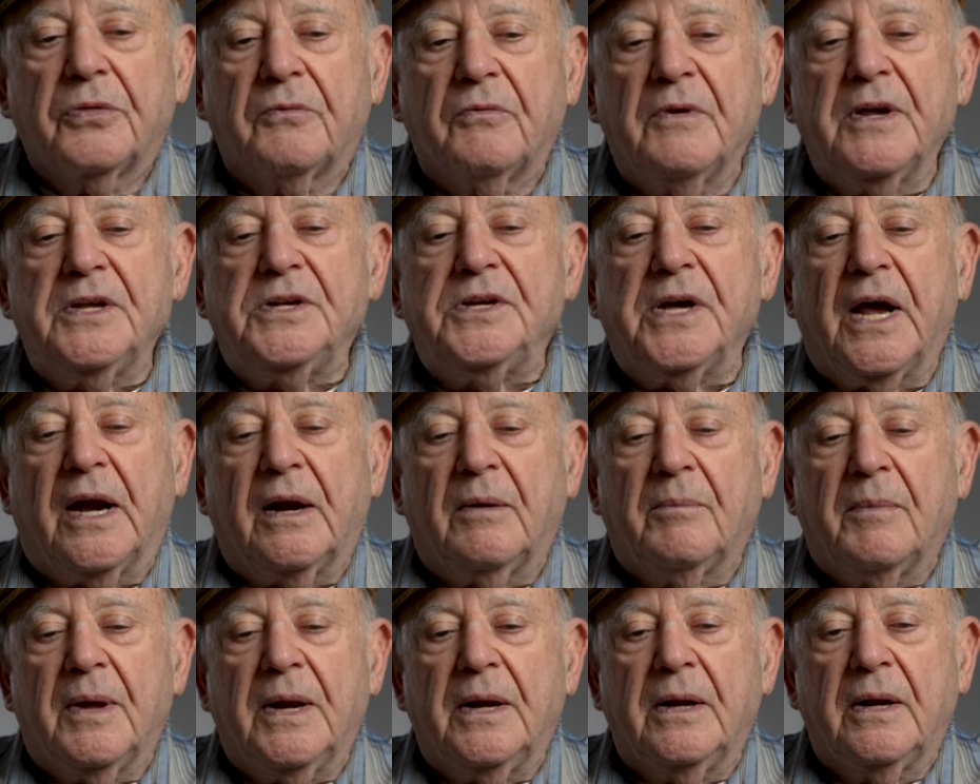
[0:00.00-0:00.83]
Three
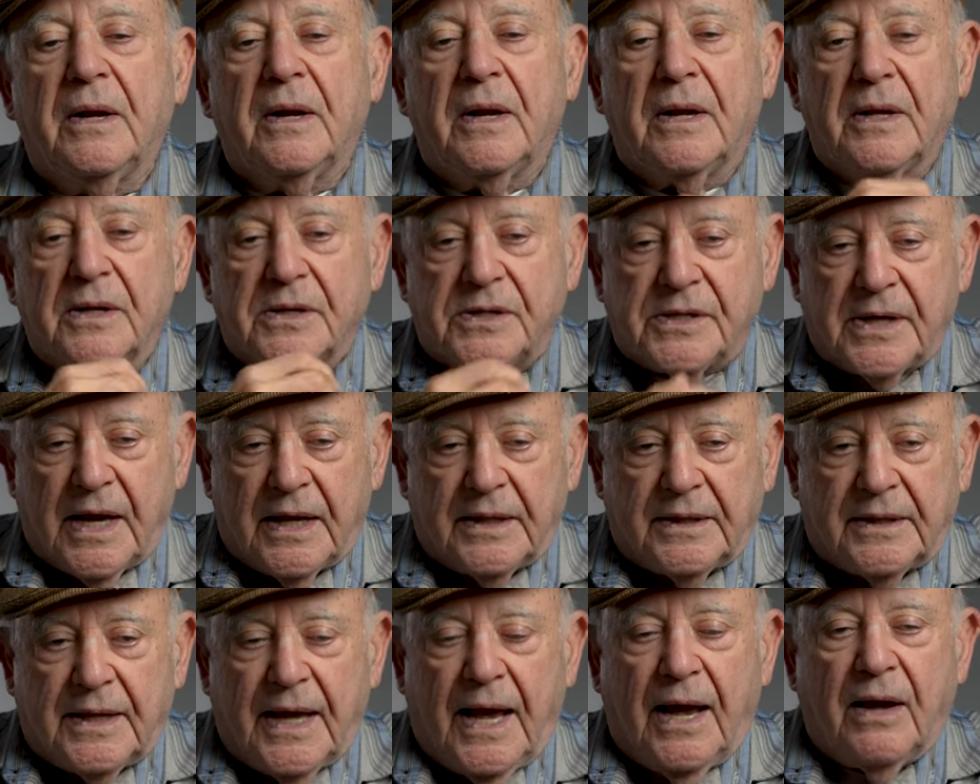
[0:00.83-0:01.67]
gentlemen
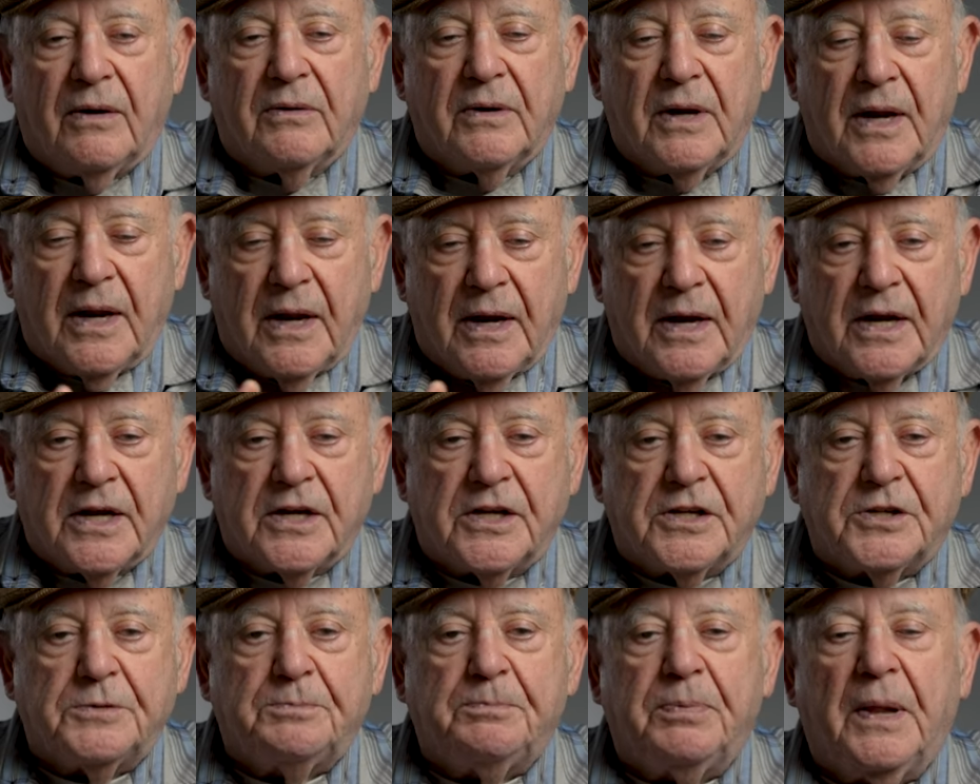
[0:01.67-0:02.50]
sat down and
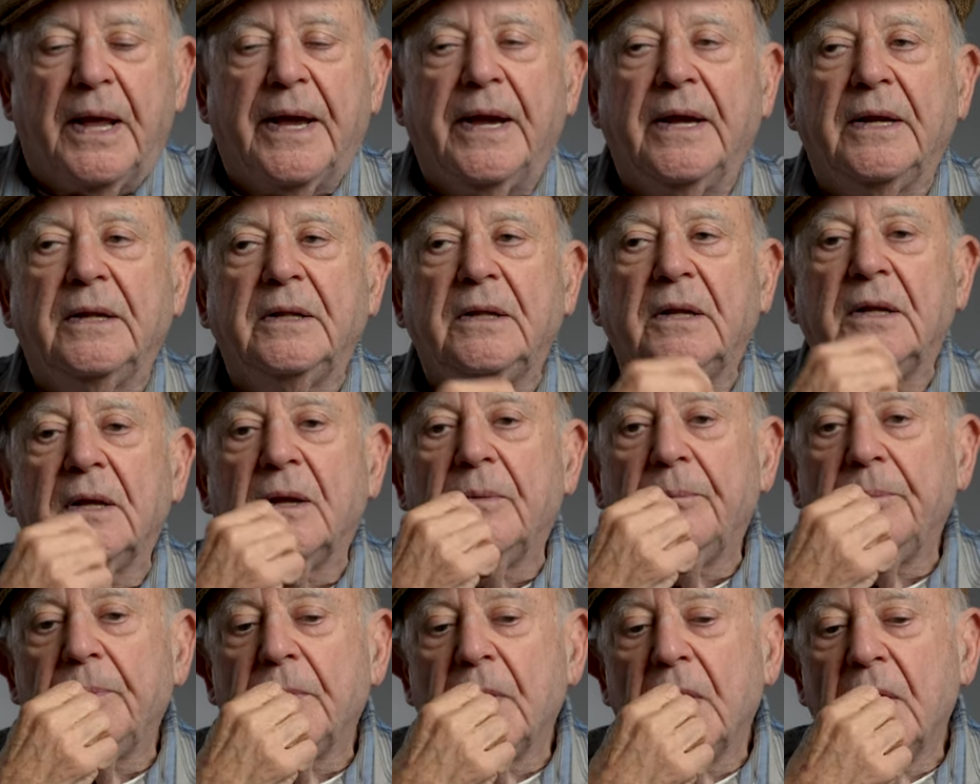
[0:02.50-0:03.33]
explained
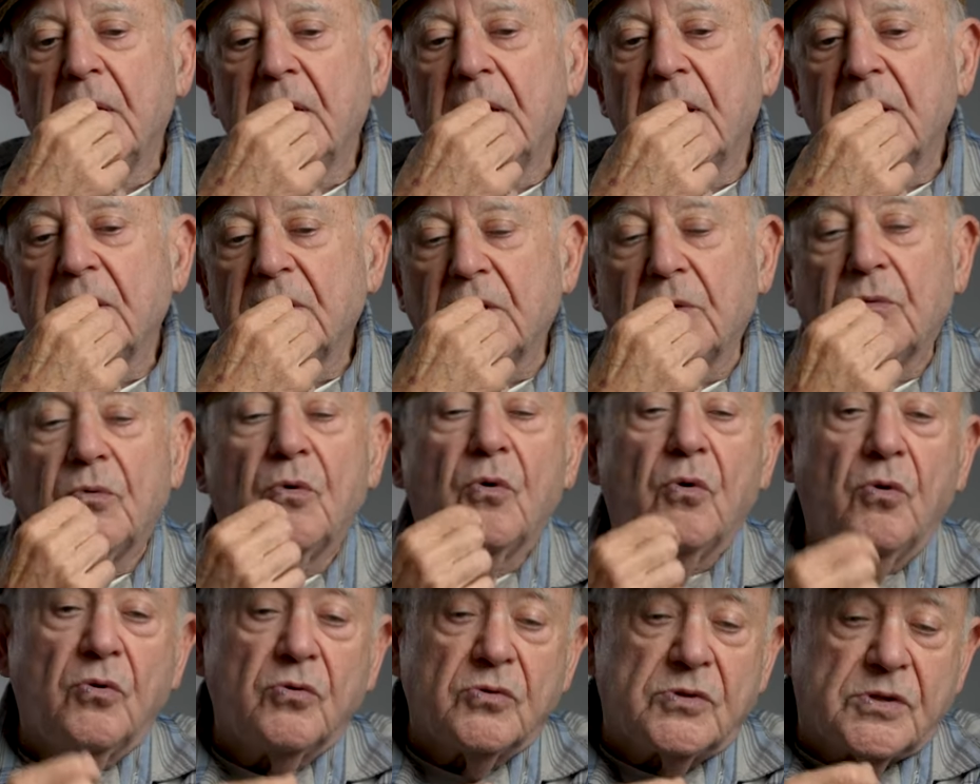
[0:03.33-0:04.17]
the
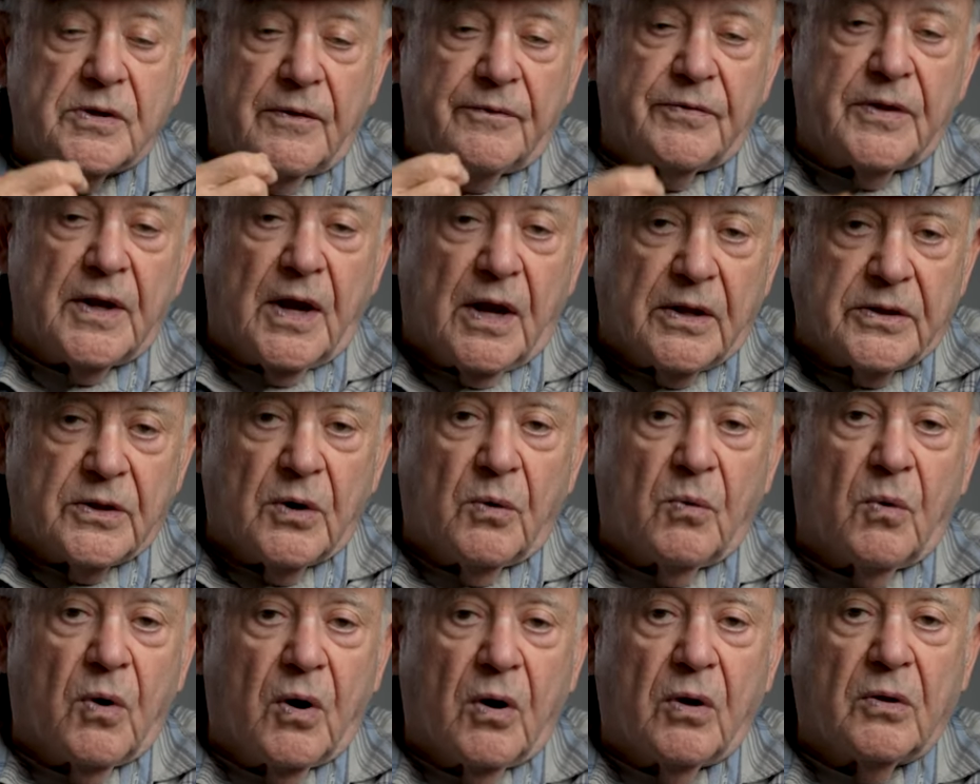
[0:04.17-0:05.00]
rules of the
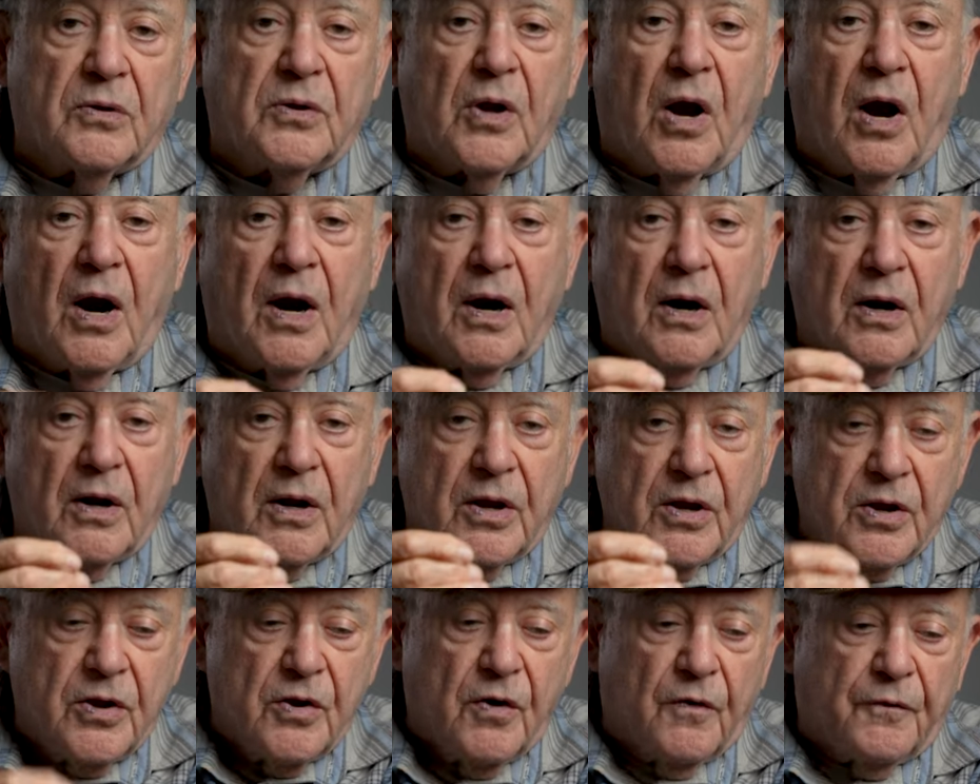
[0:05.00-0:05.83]
underworld are
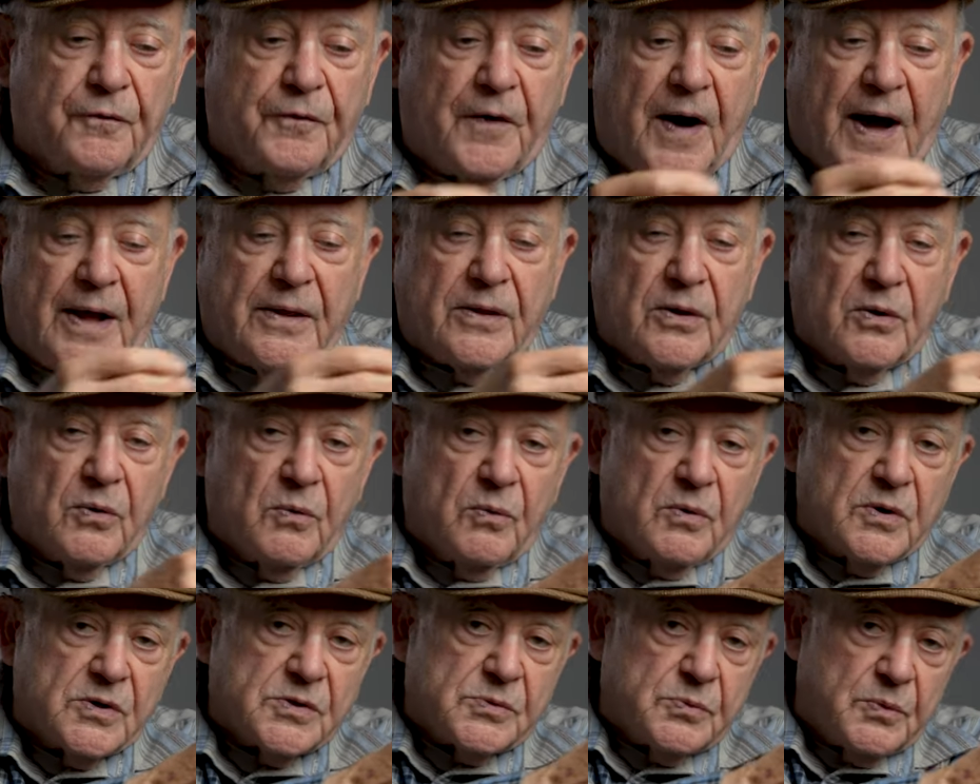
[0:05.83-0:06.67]
your father
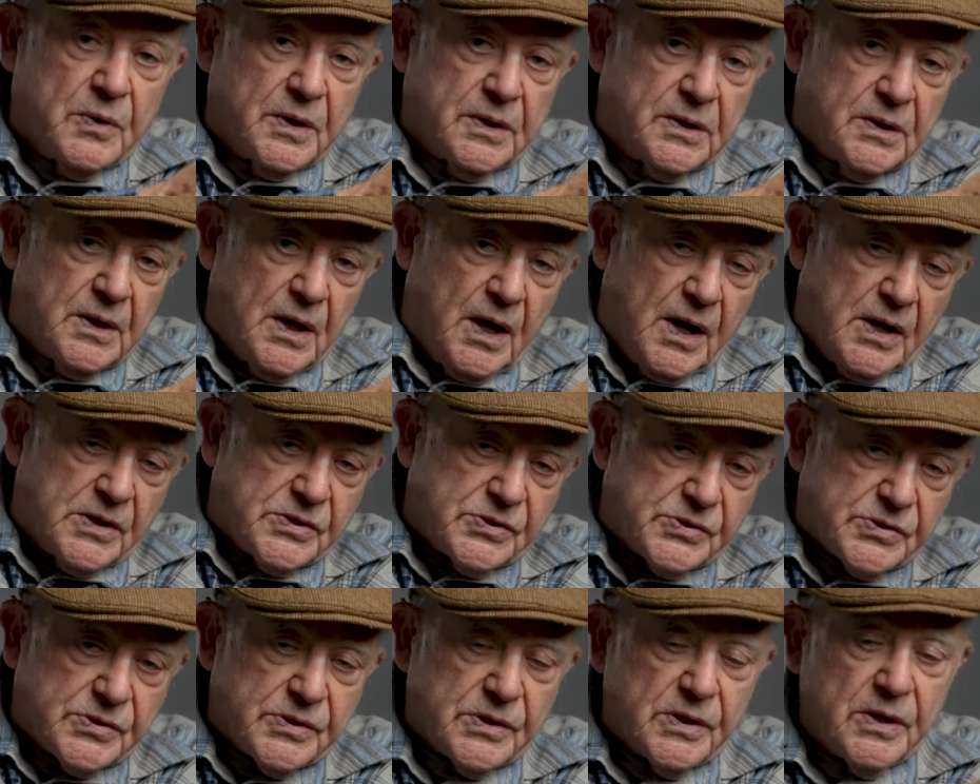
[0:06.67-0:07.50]
was with
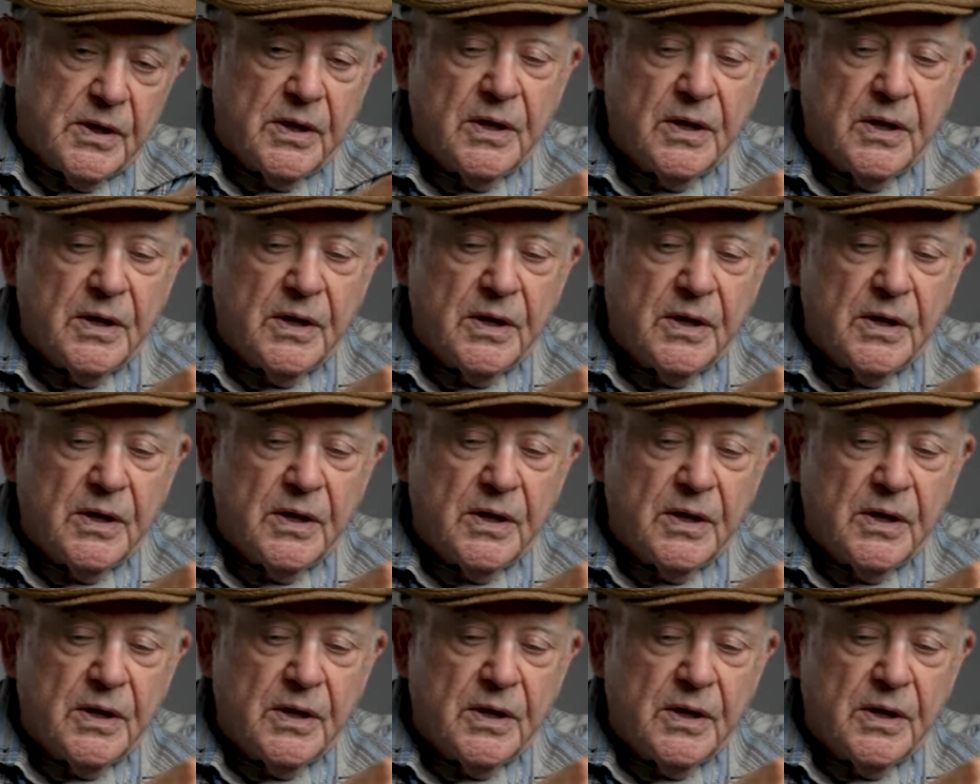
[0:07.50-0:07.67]
us,